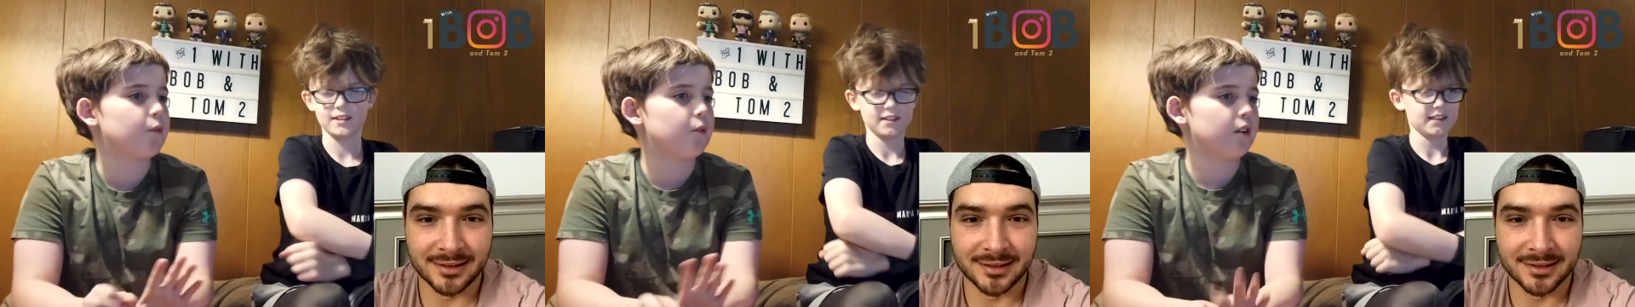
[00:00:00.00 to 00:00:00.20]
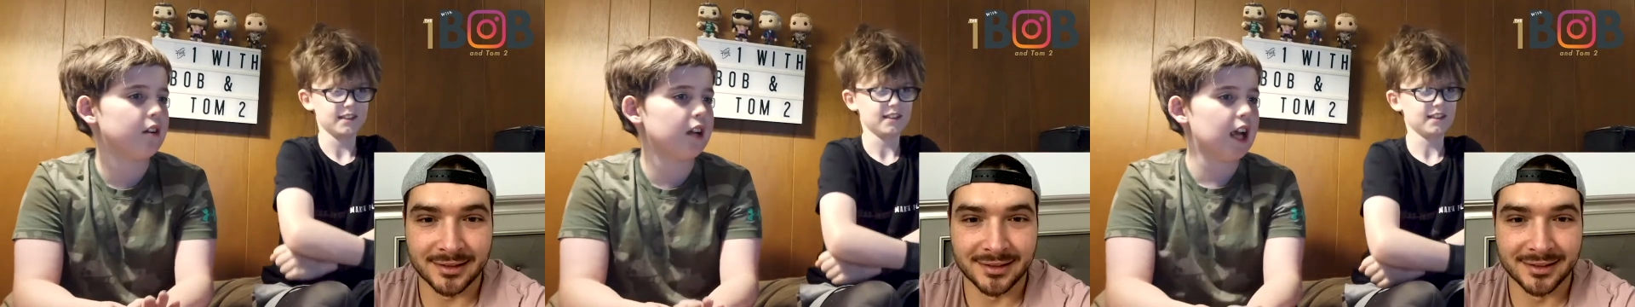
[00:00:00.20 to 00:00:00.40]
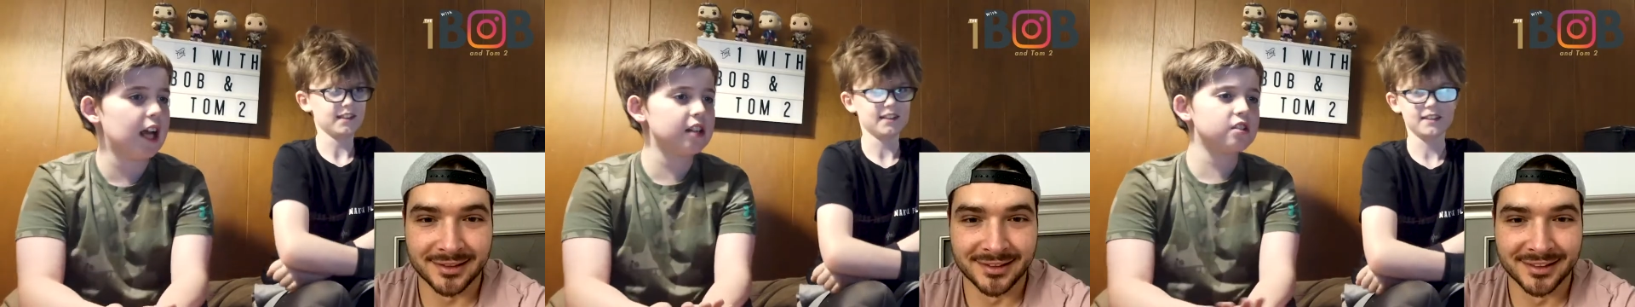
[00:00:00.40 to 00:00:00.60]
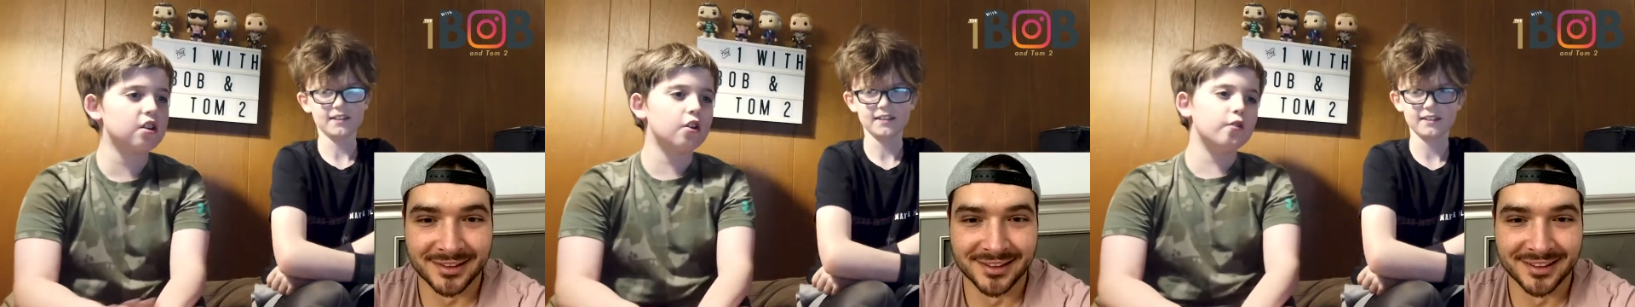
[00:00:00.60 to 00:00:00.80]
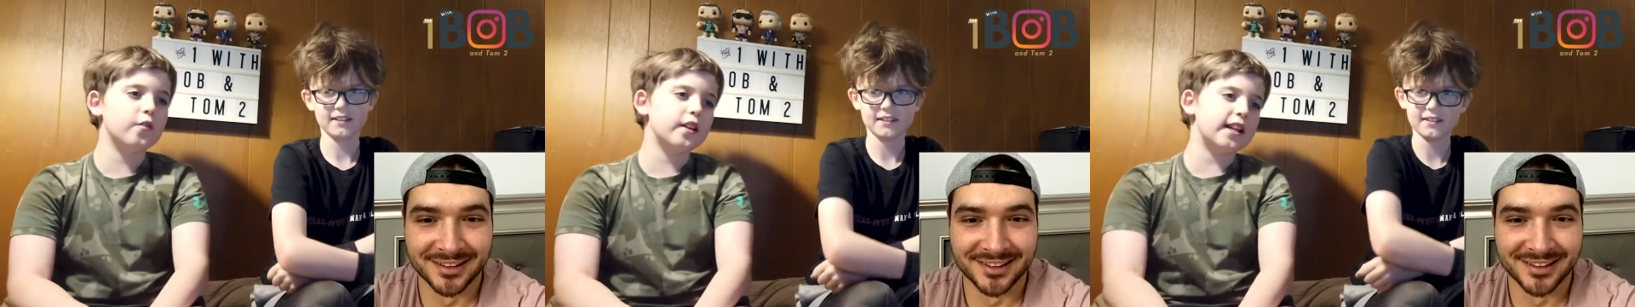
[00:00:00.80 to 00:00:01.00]
Speaker 1: What has
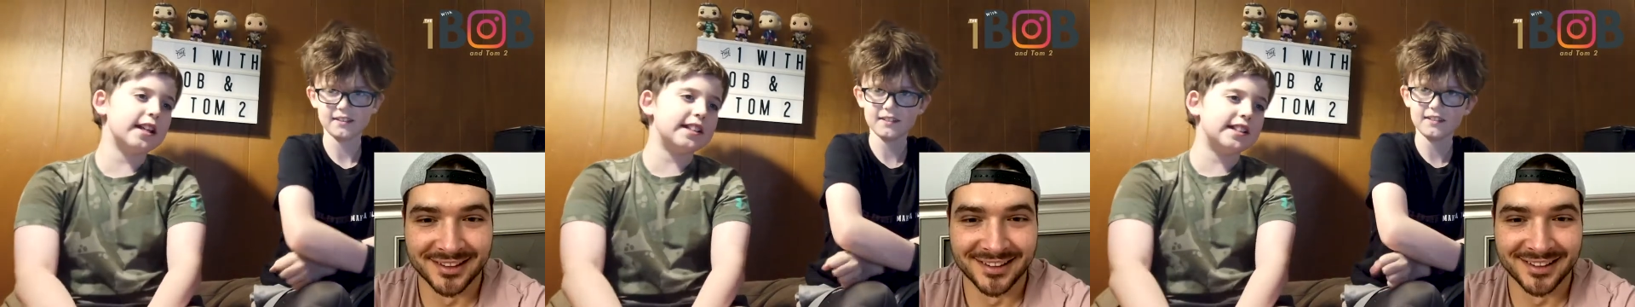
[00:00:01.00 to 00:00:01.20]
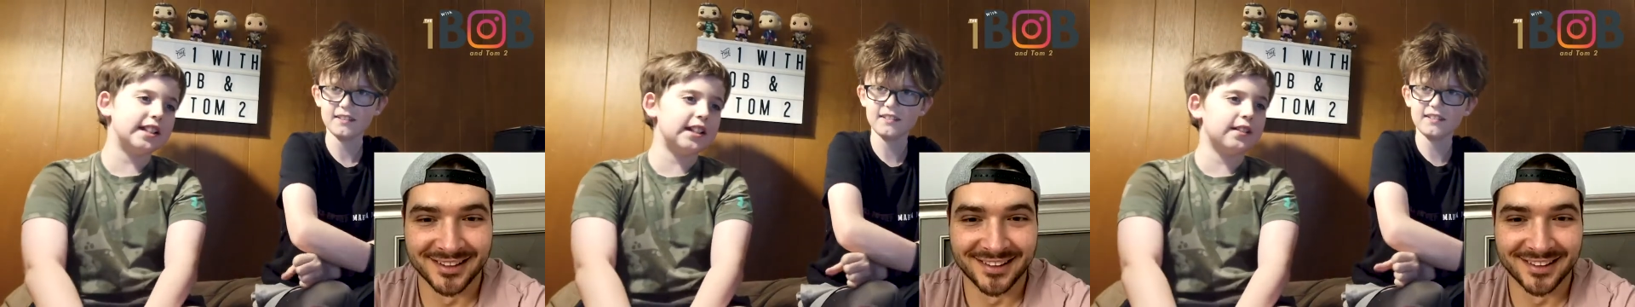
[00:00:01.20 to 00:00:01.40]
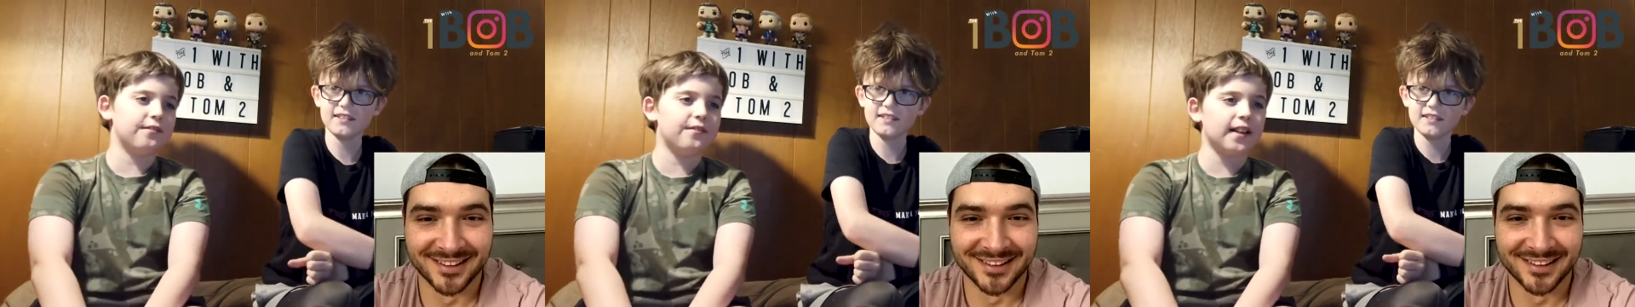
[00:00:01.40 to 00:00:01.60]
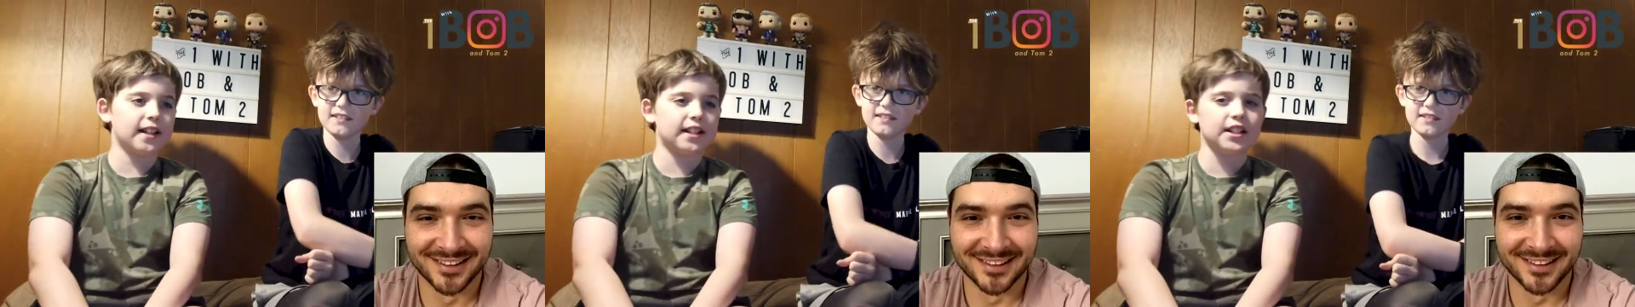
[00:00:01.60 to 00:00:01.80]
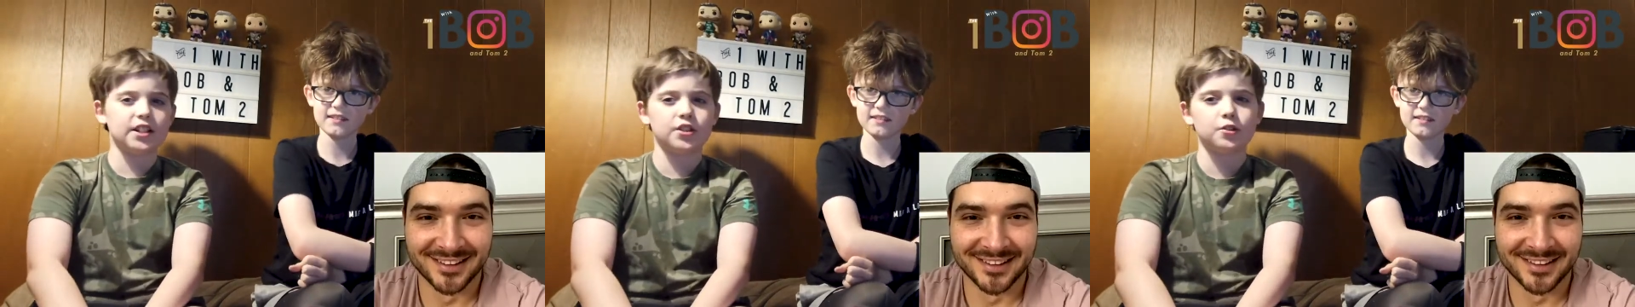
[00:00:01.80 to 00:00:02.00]
COVID nineteen
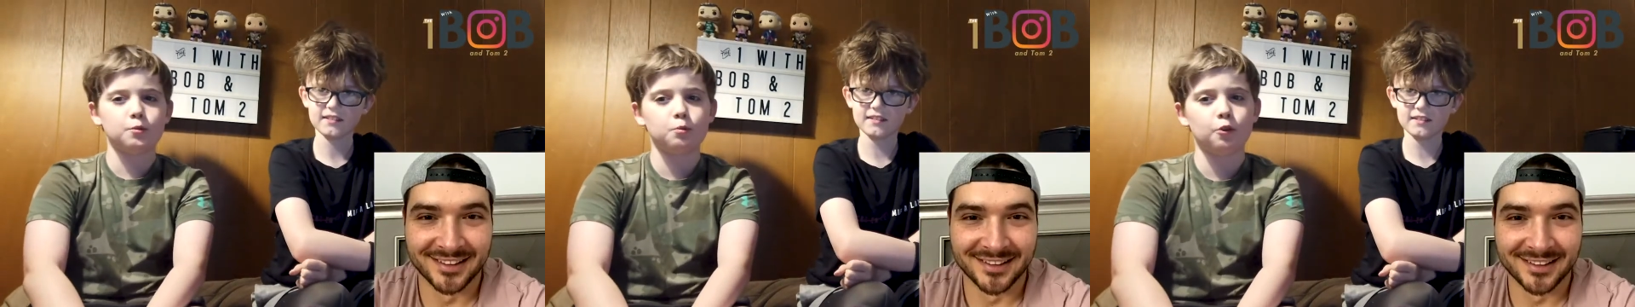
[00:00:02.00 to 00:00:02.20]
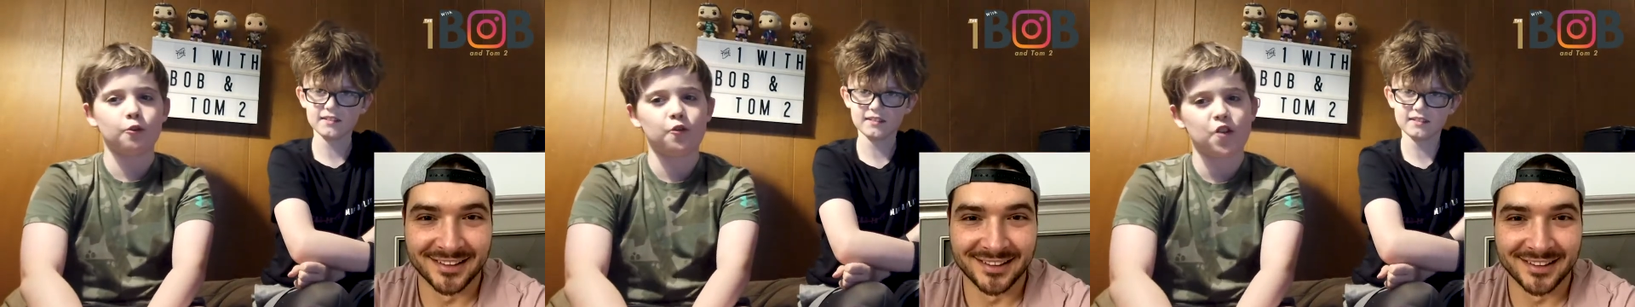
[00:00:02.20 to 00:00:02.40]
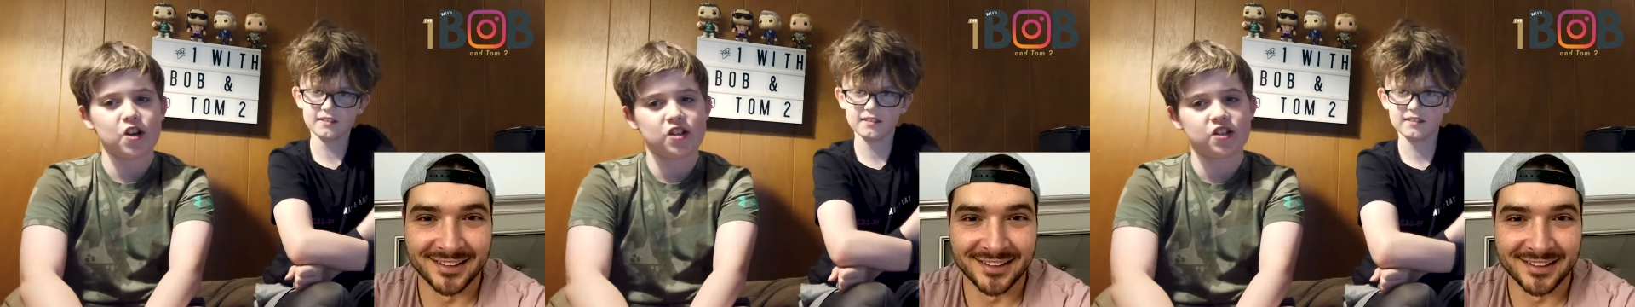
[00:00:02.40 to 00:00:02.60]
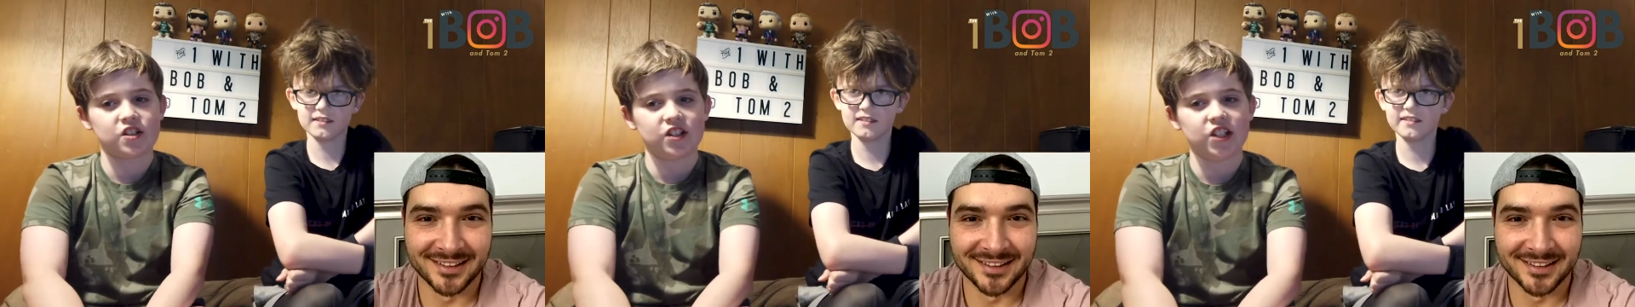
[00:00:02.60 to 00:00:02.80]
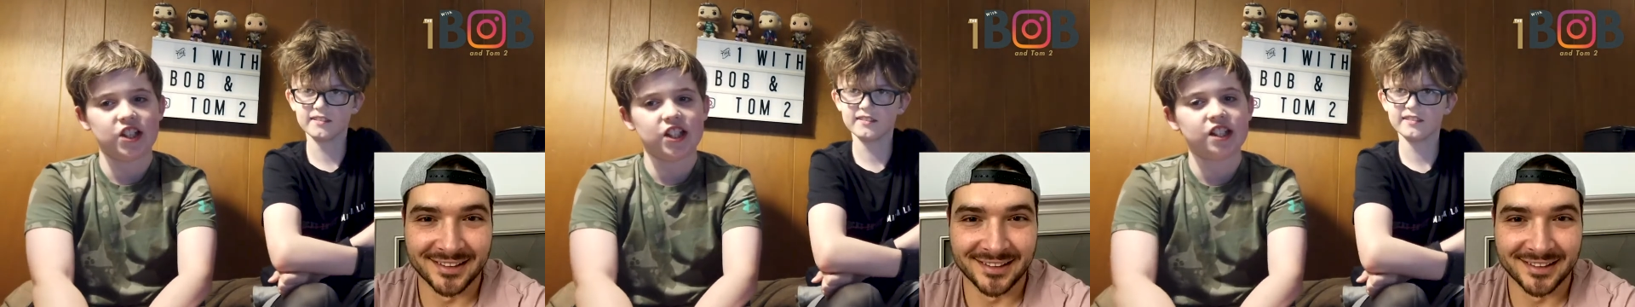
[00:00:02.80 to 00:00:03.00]
affected you
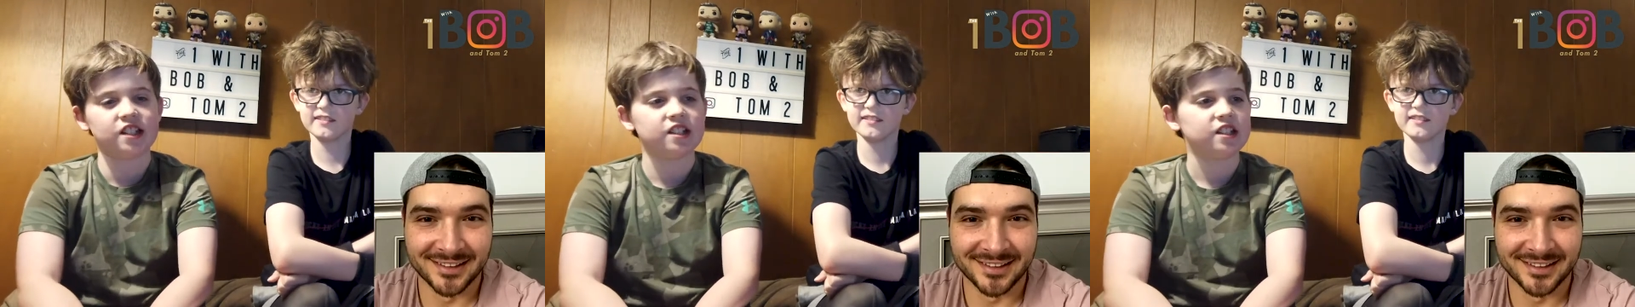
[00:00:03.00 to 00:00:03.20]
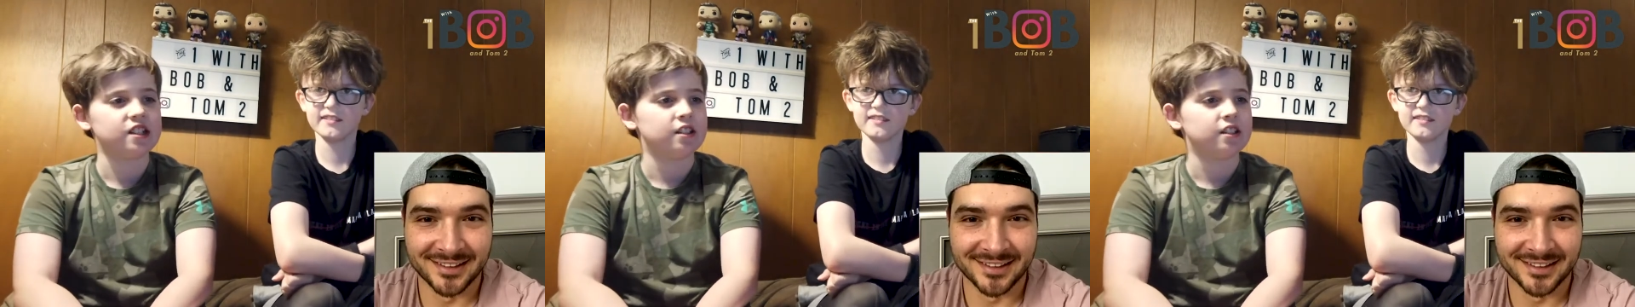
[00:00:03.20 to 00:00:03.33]
professionally?